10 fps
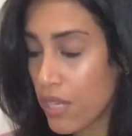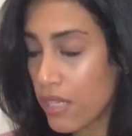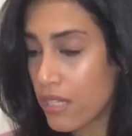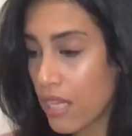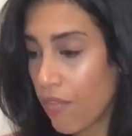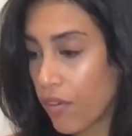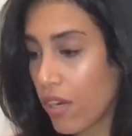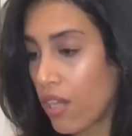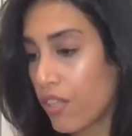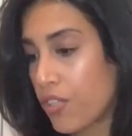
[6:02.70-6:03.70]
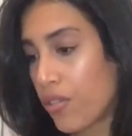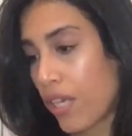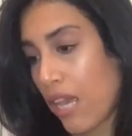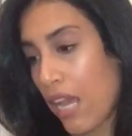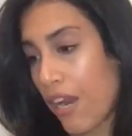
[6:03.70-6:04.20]
It's safe for color-treated
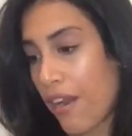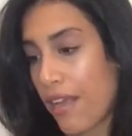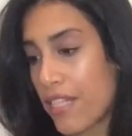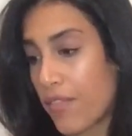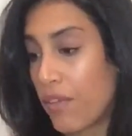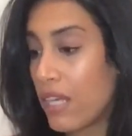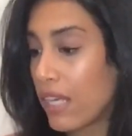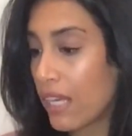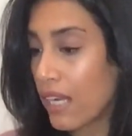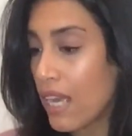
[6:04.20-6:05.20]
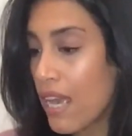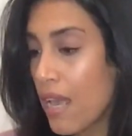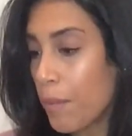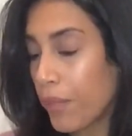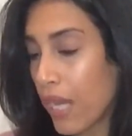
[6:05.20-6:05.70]
hair. It's vegan,
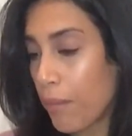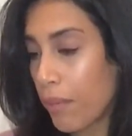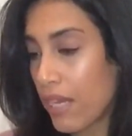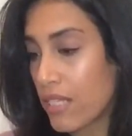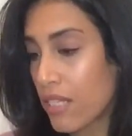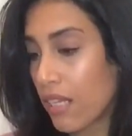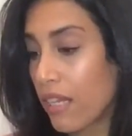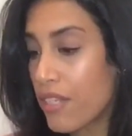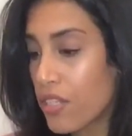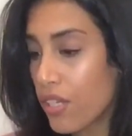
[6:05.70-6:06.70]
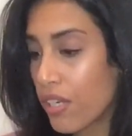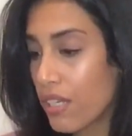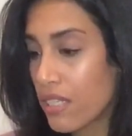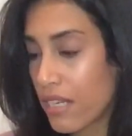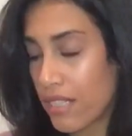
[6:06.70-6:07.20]
plant-based cleanser.
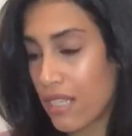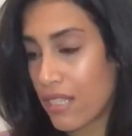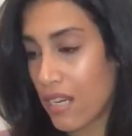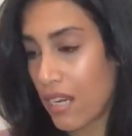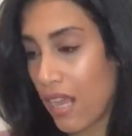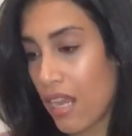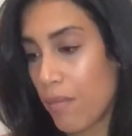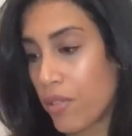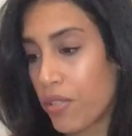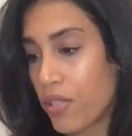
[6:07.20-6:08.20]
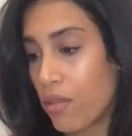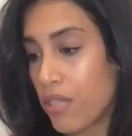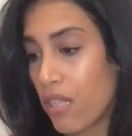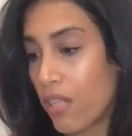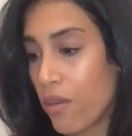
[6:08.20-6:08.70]
It's not tested on animals. No
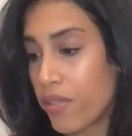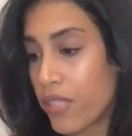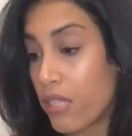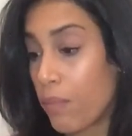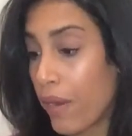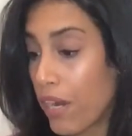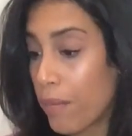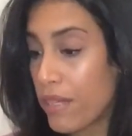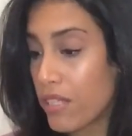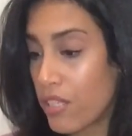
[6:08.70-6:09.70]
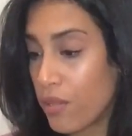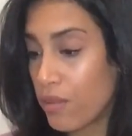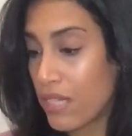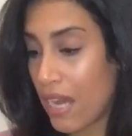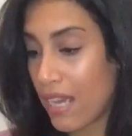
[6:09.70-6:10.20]
silicones, no parabens, no
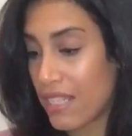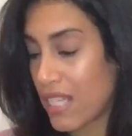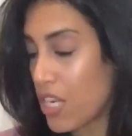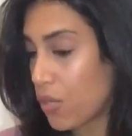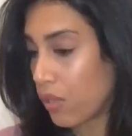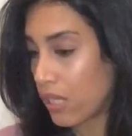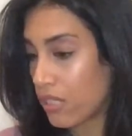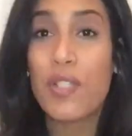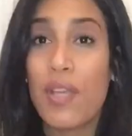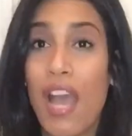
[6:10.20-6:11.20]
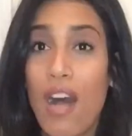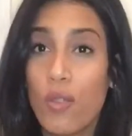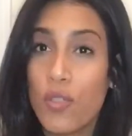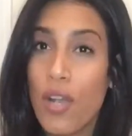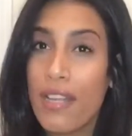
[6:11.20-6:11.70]
dyes, no guilt. So yeah,
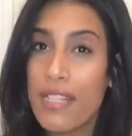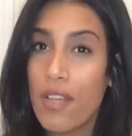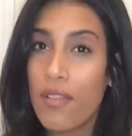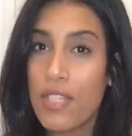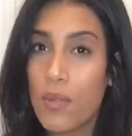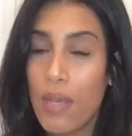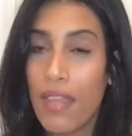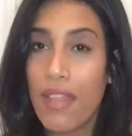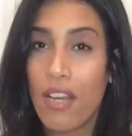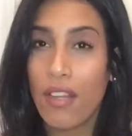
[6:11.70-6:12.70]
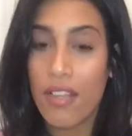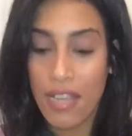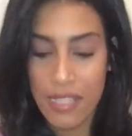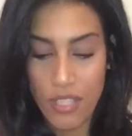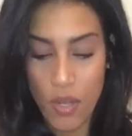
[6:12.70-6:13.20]
I'll try this out this week and then I'll let you
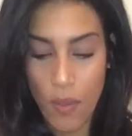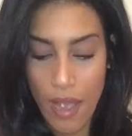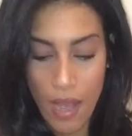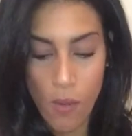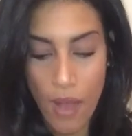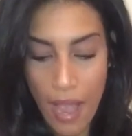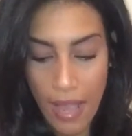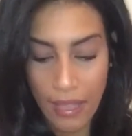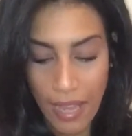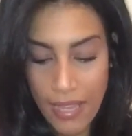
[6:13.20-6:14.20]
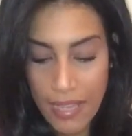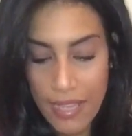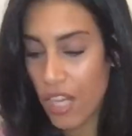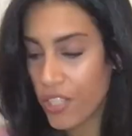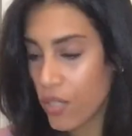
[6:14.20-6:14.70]
guys know how I like it.
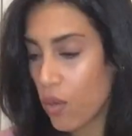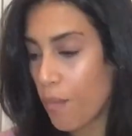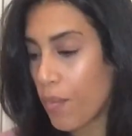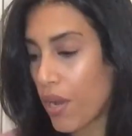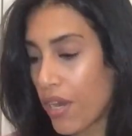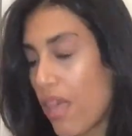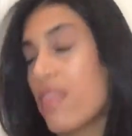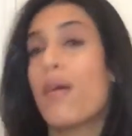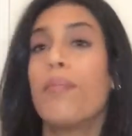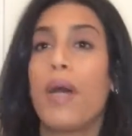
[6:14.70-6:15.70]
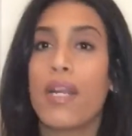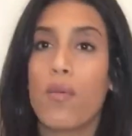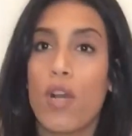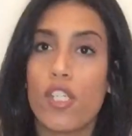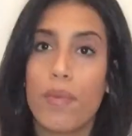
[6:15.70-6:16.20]
I also bought it in the body
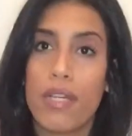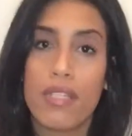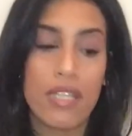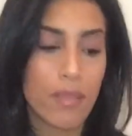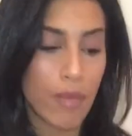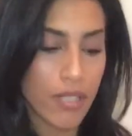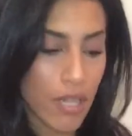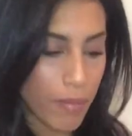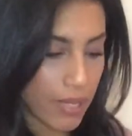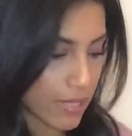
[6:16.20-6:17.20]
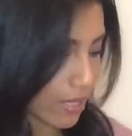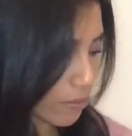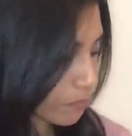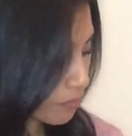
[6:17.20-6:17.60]
wash because it smells amazing.